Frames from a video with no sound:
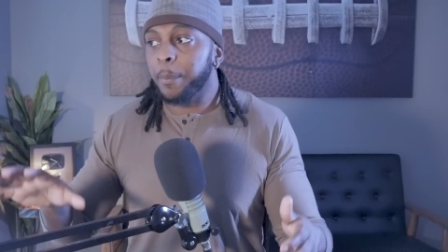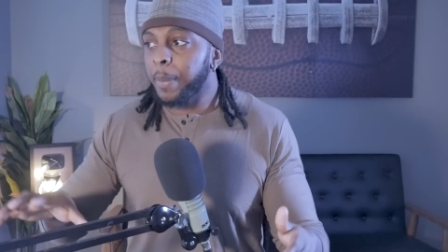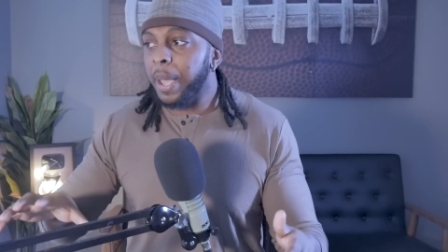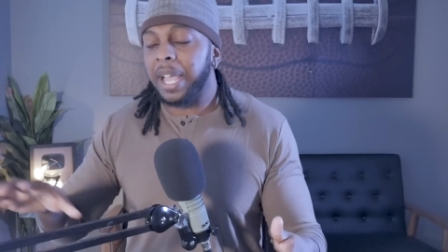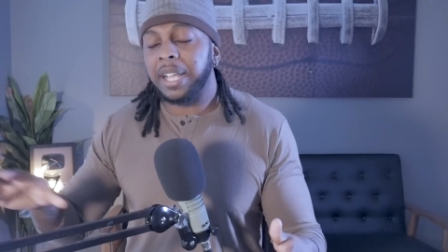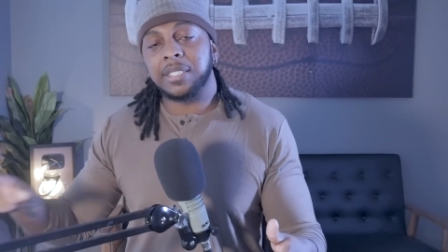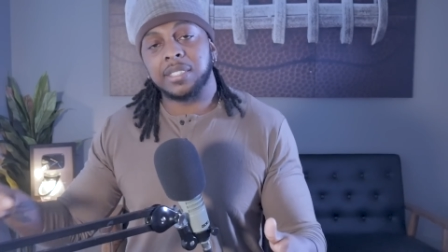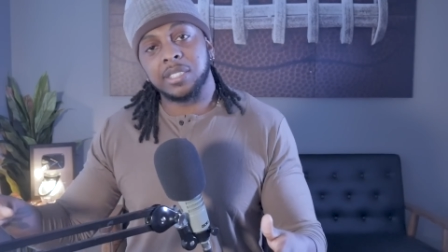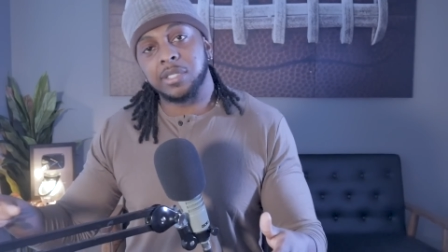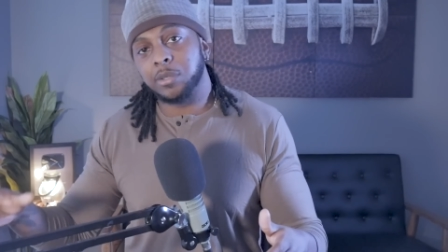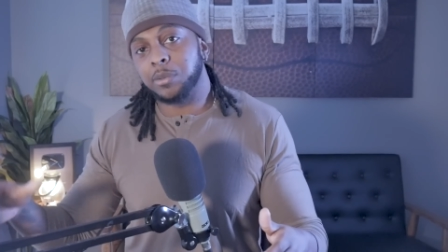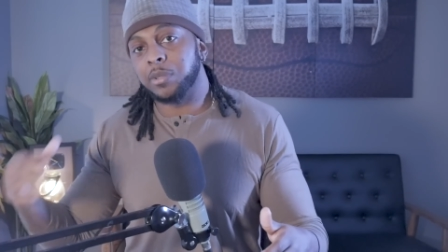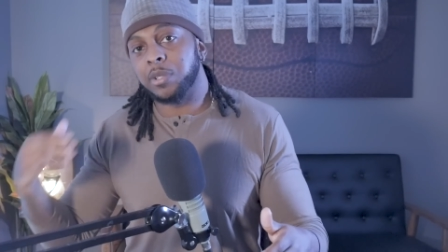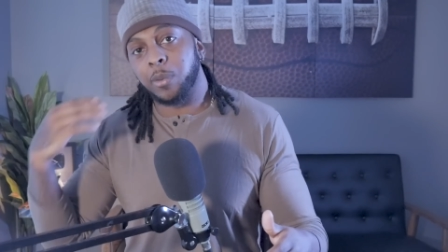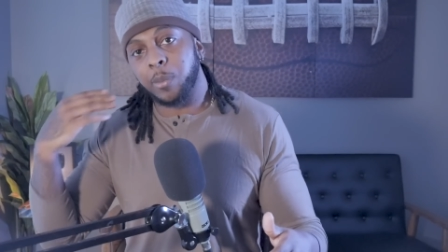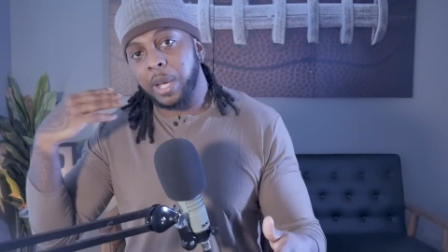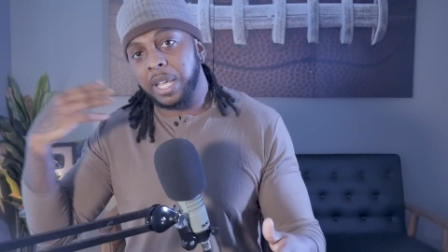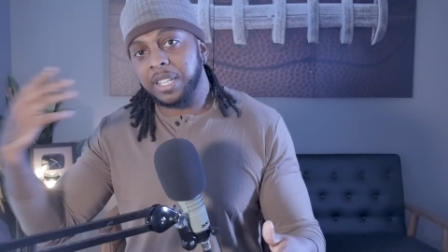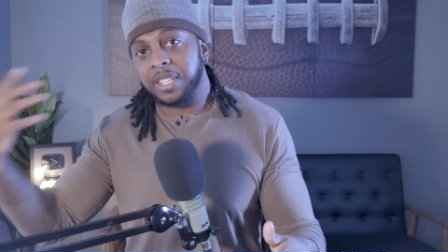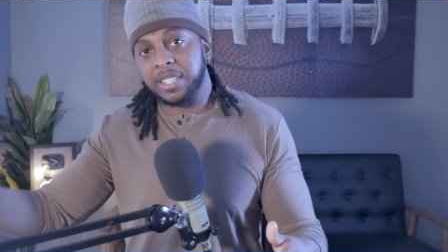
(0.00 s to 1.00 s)
back to
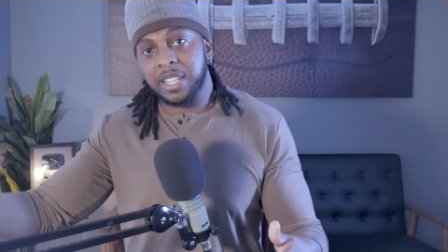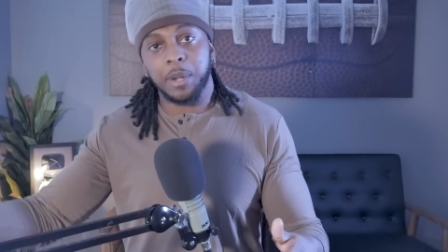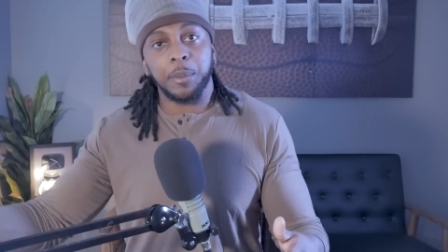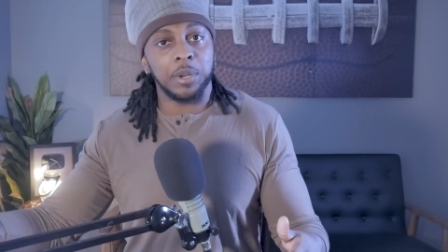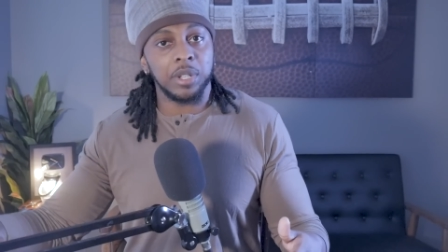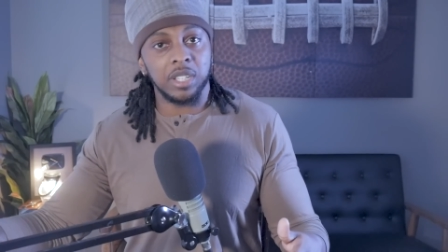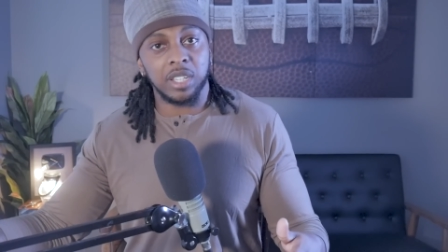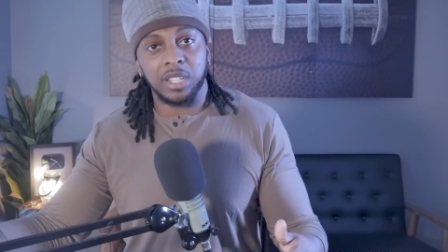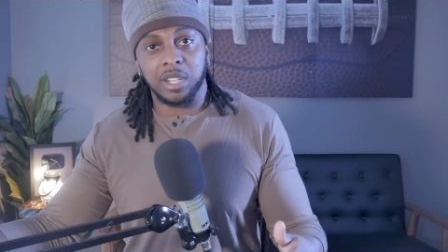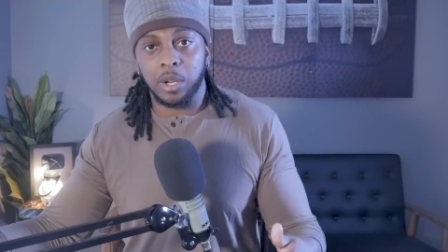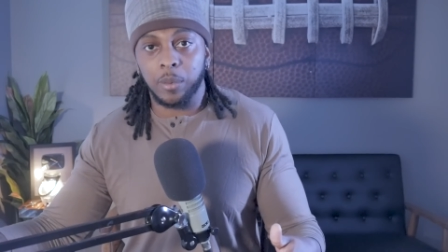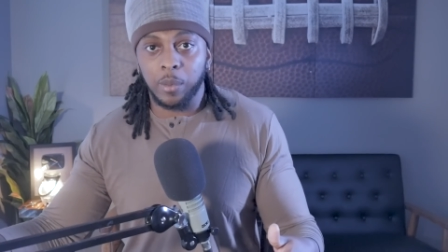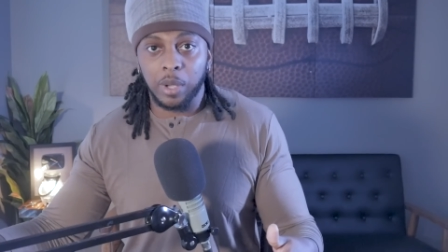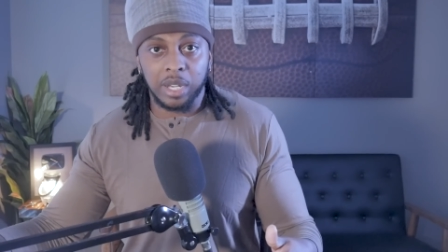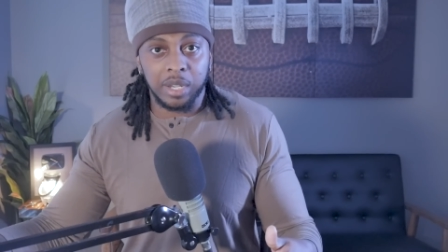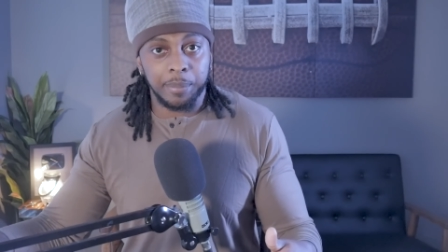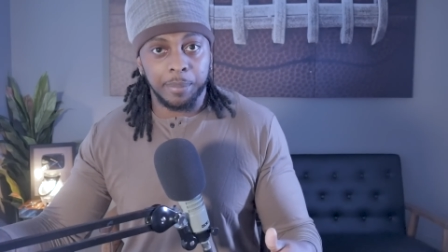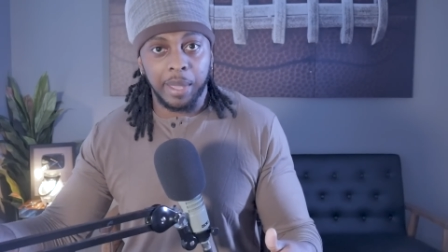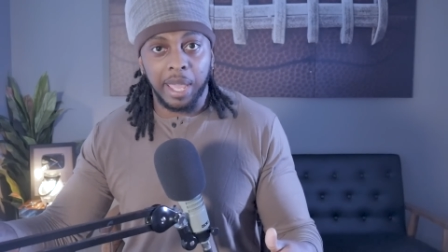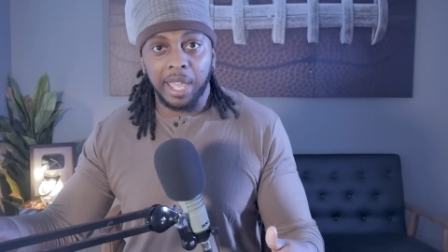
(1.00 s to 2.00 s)
the way that they were looking at
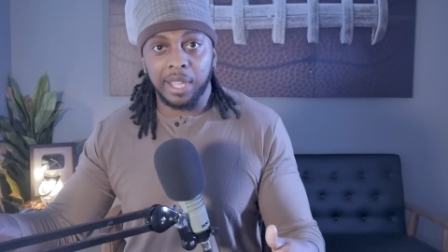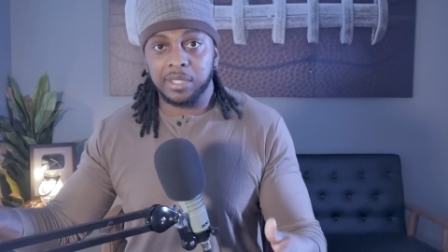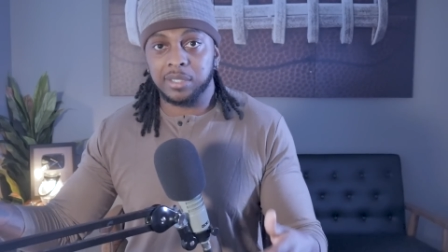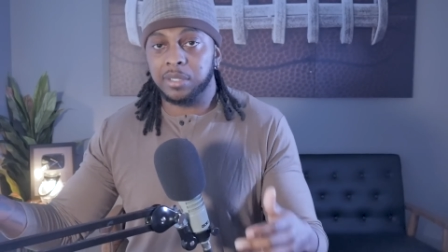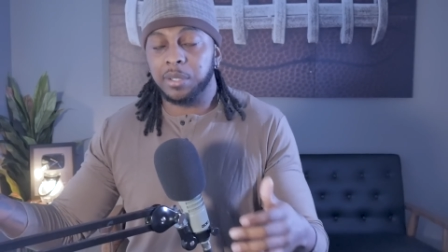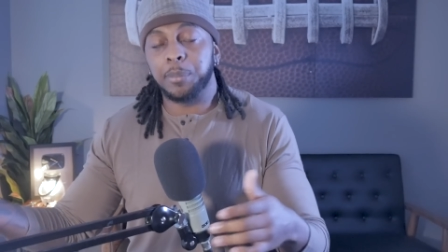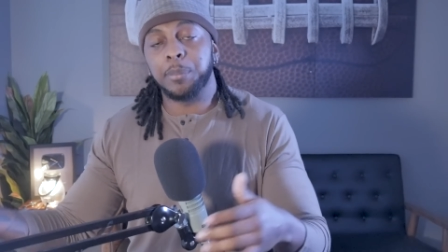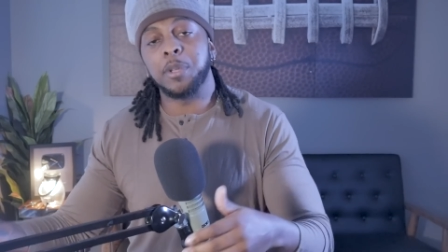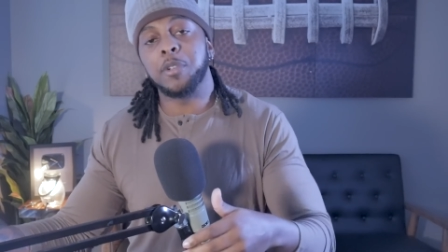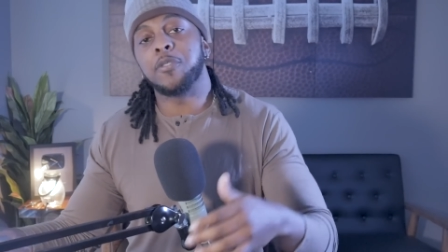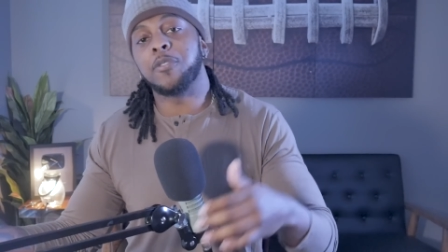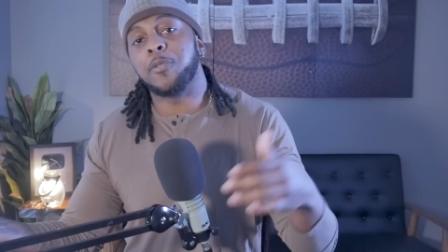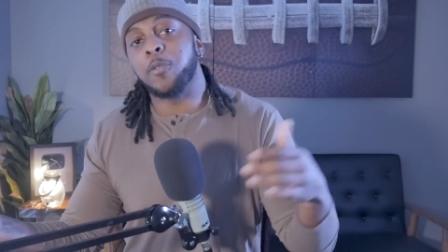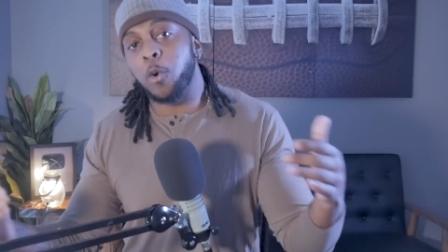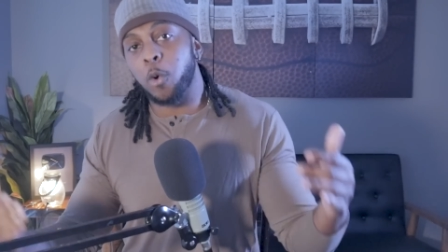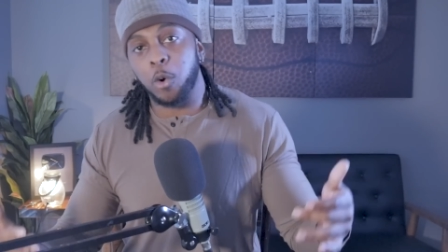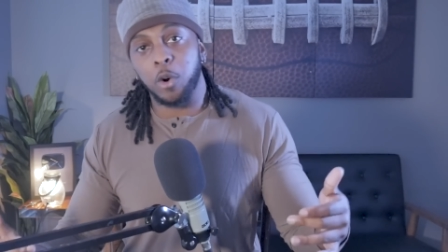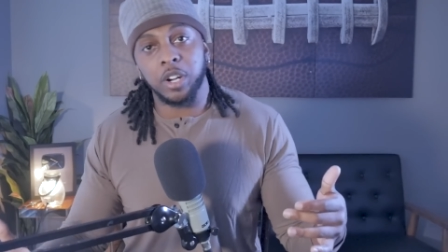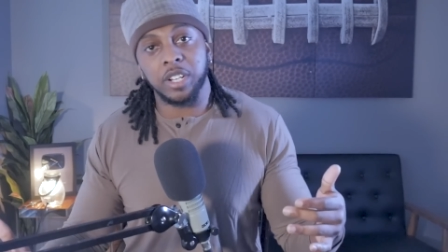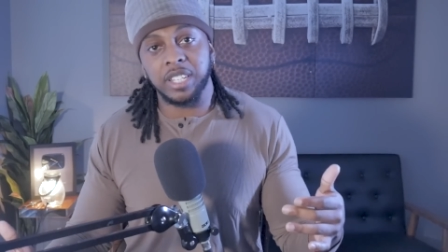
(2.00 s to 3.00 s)
running backs
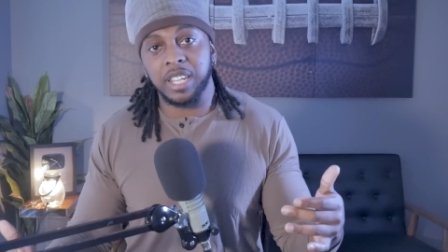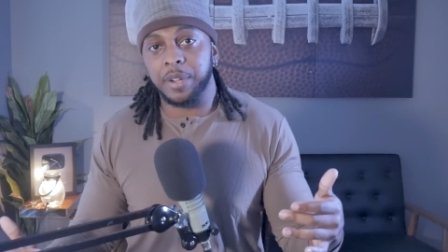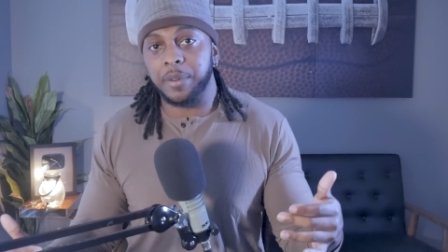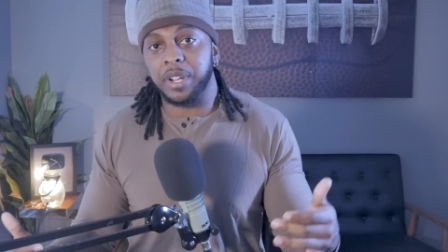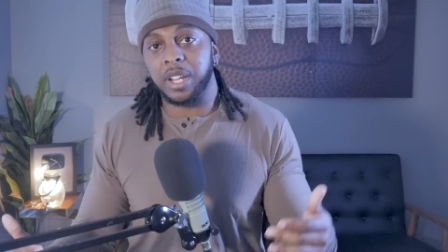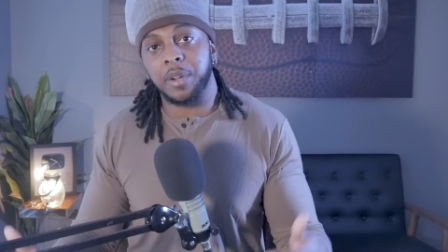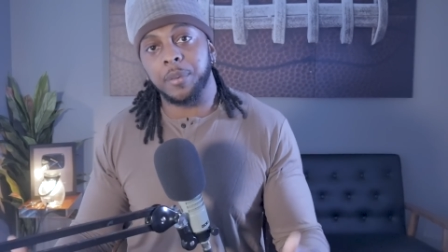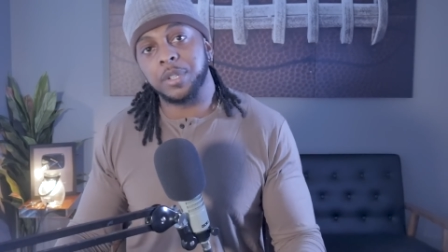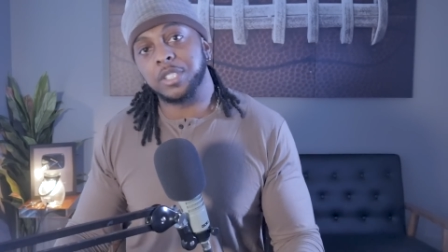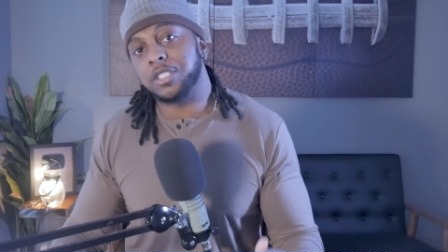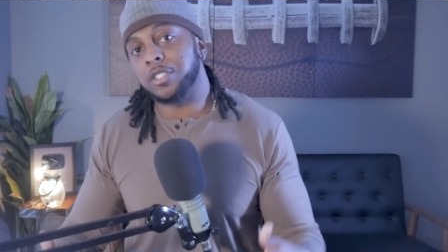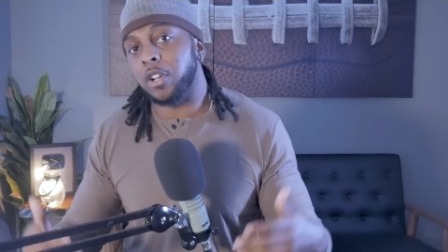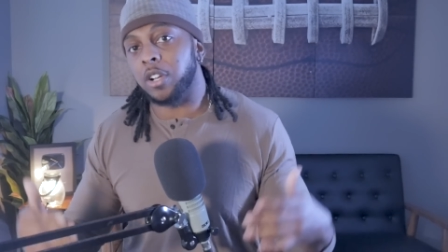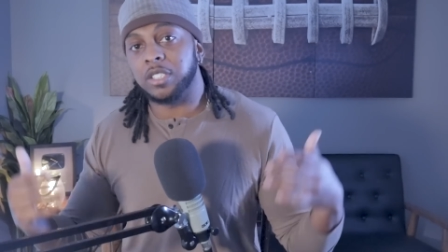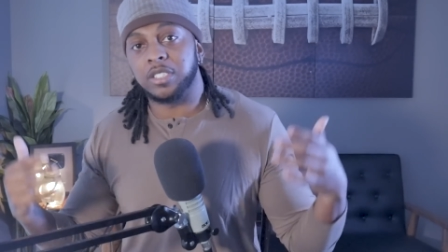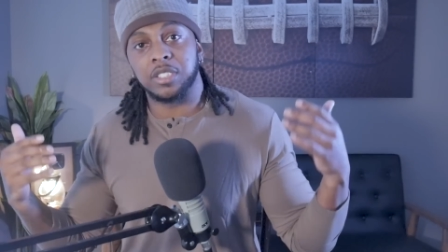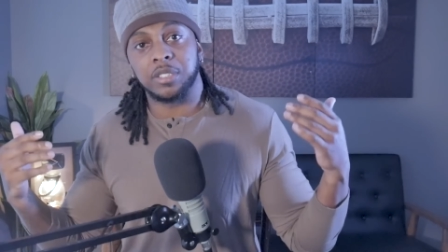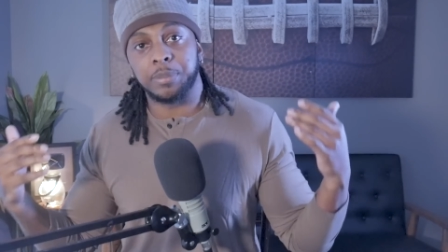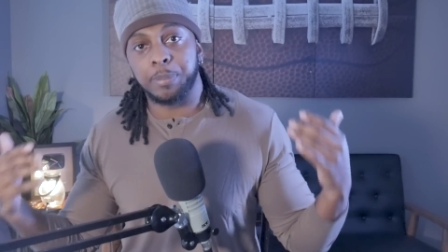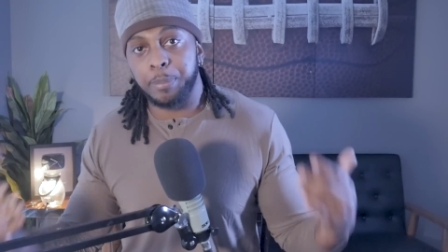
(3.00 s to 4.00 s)
before Derrick Henry
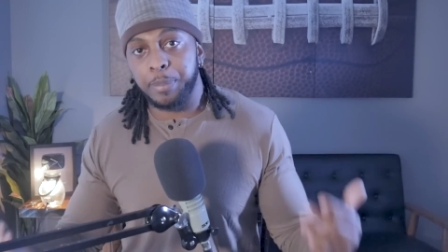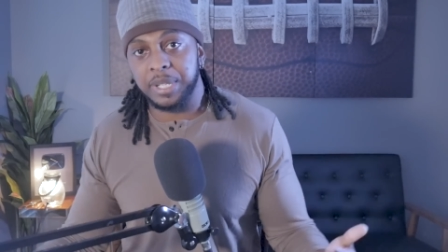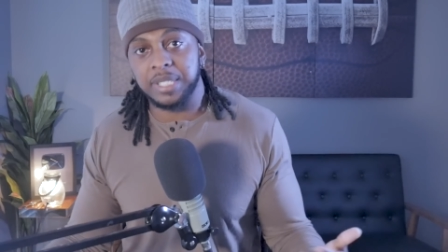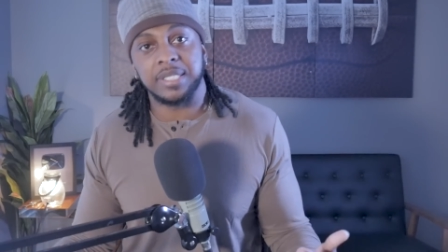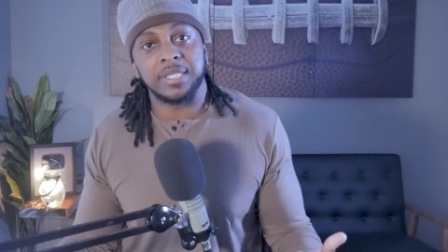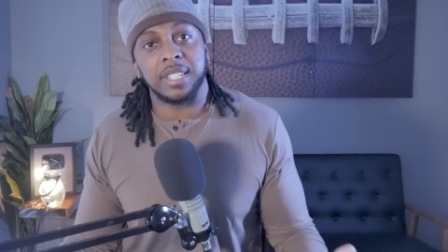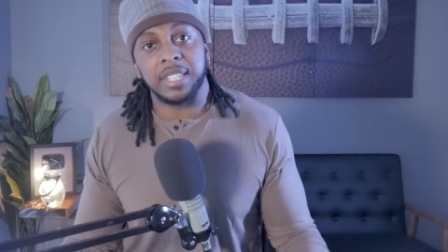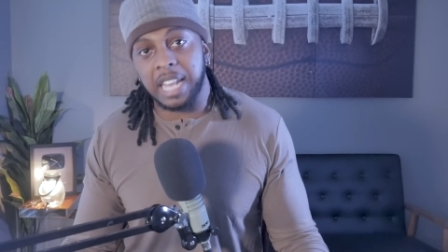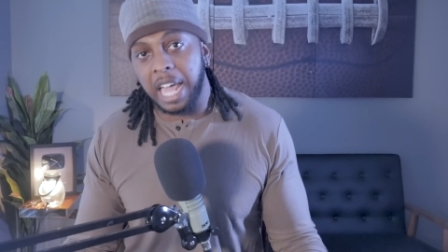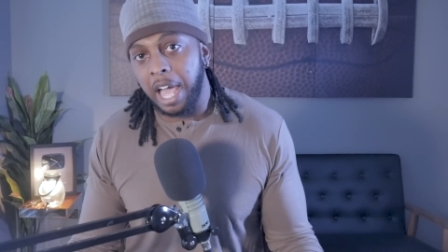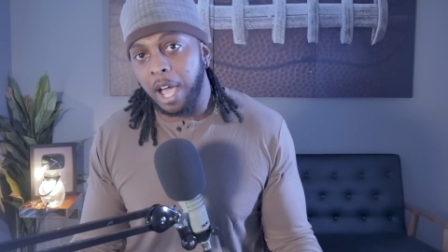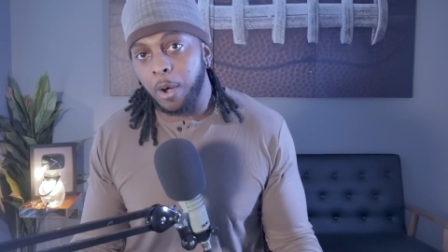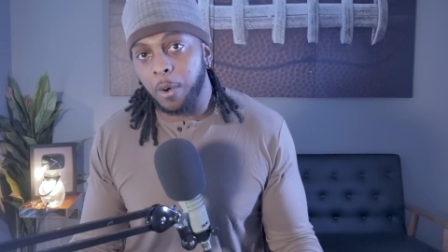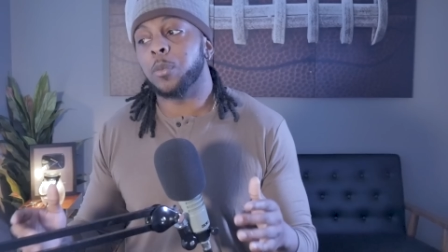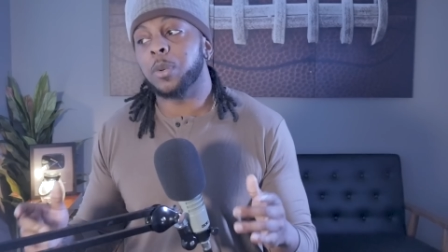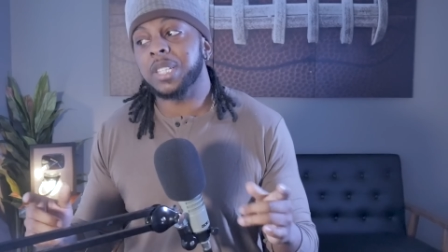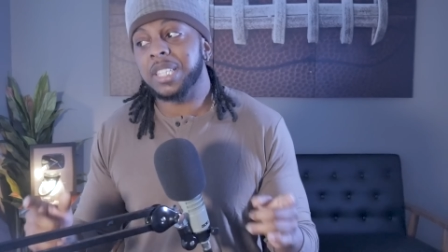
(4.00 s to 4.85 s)
started just beasting out.